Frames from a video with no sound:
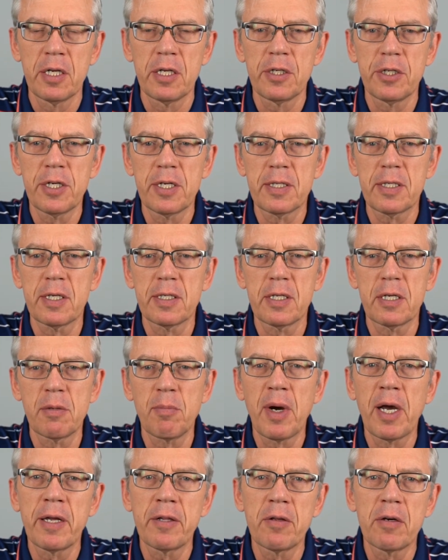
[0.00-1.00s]
Just as a
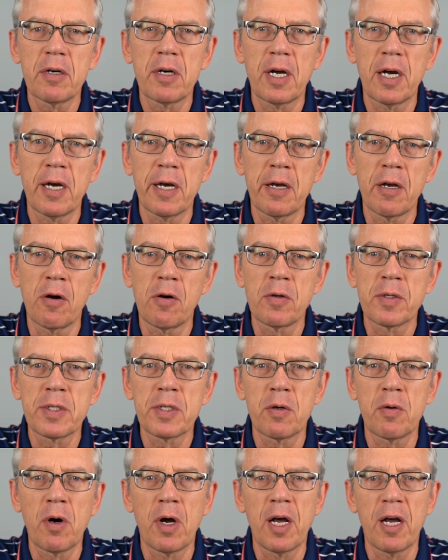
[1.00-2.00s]
reminder, I
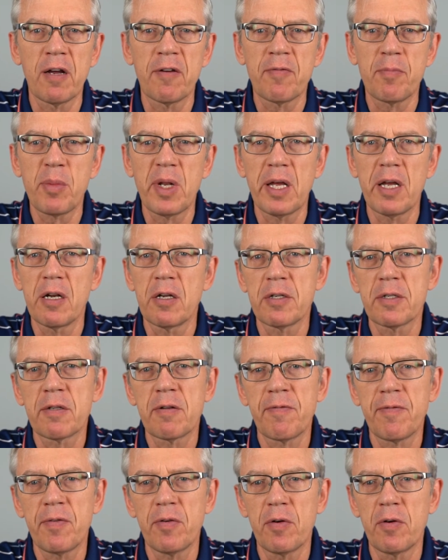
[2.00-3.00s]
also have playlist
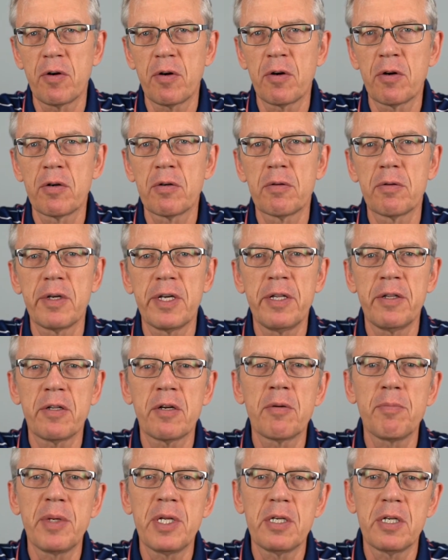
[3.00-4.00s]
for
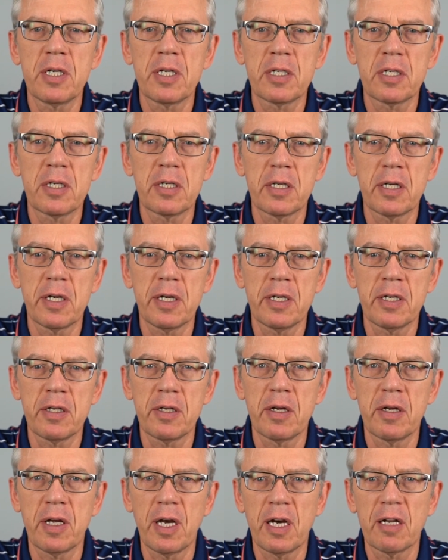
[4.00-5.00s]
intermediate and
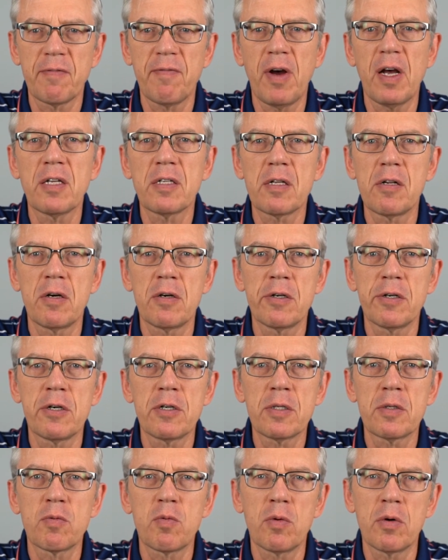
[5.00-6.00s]
advanced
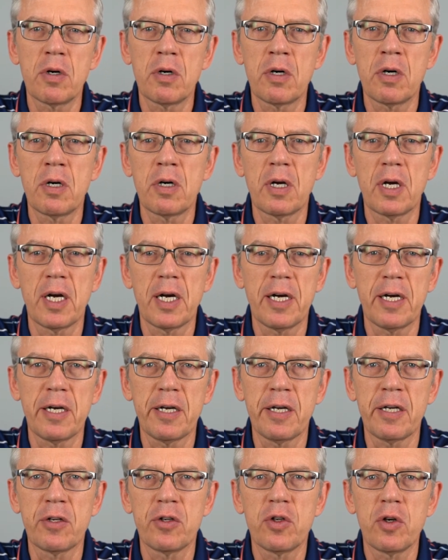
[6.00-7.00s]
learners where
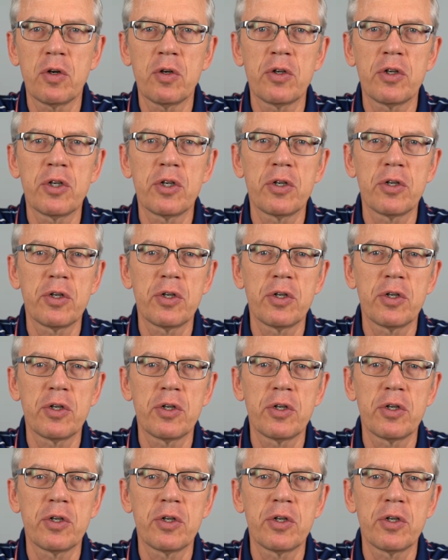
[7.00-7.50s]
I don't